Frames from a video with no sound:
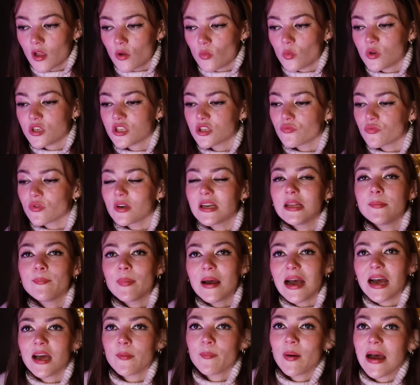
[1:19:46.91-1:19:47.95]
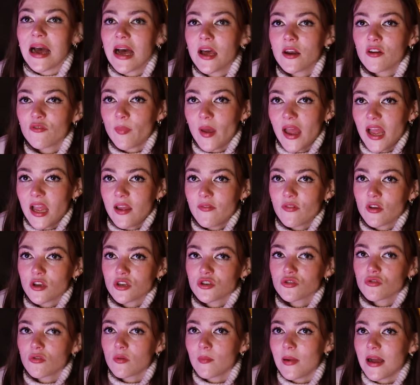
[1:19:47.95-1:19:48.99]
which is a really bad pattern of behaviour
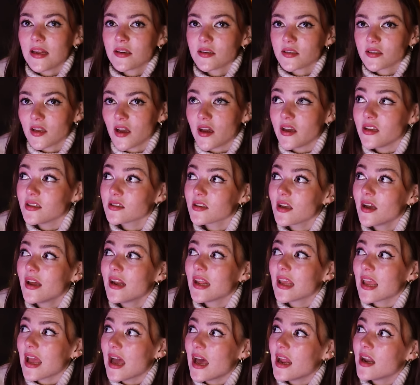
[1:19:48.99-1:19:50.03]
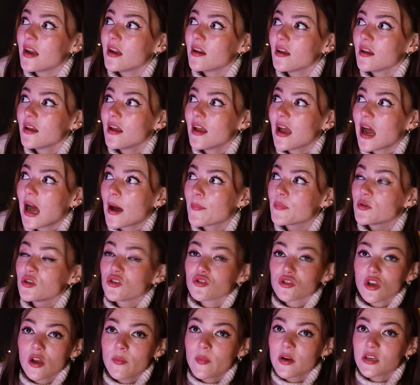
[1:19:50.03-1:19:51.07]
to romanticise. And again, it
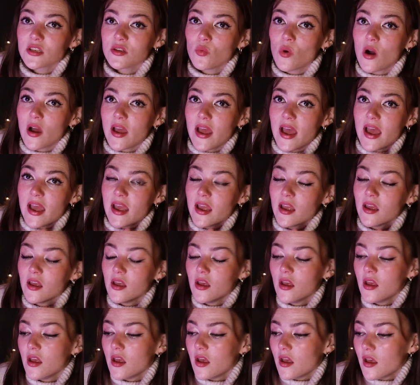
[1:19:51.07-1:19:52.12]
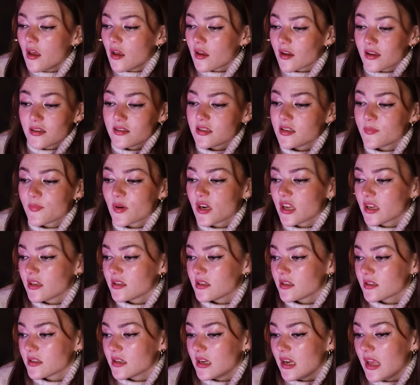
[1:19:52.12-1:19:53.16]
happens so much in YA, pretty
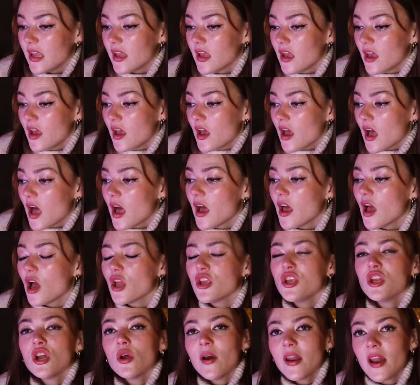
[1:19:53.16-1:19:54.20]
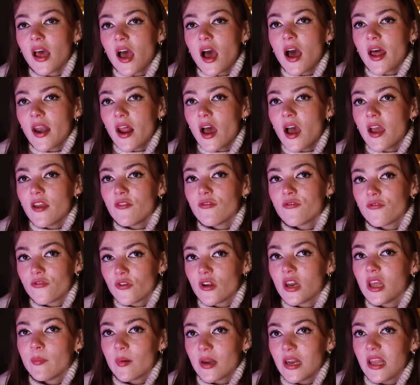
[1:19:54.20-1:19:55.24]
consistently. You know, and I
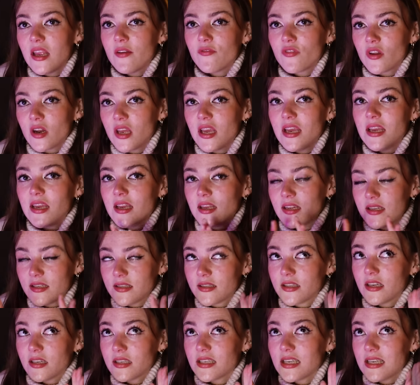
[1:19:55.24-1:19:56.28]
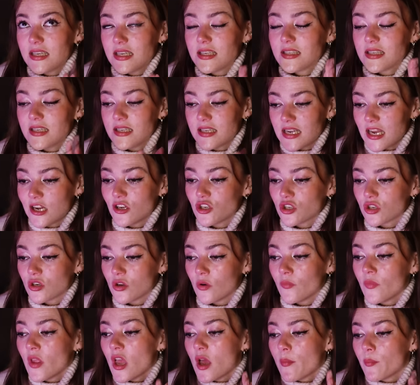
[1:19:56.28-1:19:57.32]
fully believe that it is
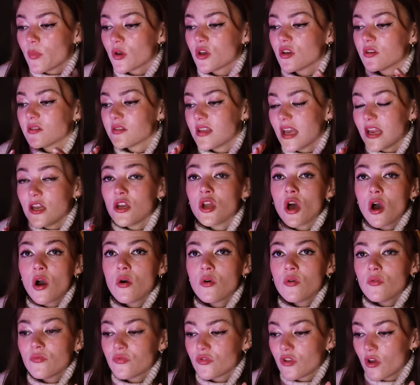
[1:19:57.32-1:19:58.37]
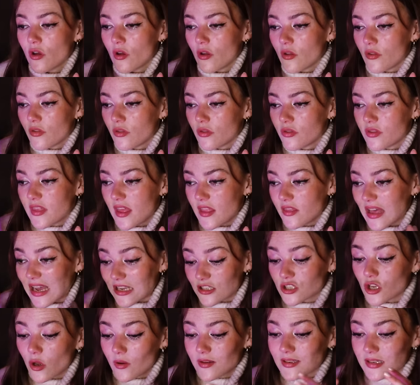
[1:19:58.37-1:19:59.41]
intentional, because they know
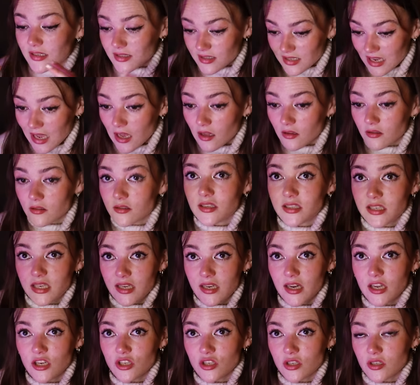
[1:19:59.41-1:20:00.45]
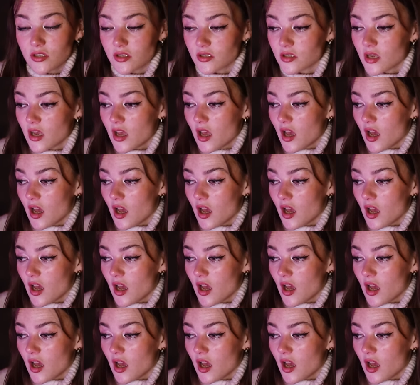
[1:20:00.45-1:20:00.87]
that's going to sell to teenagers.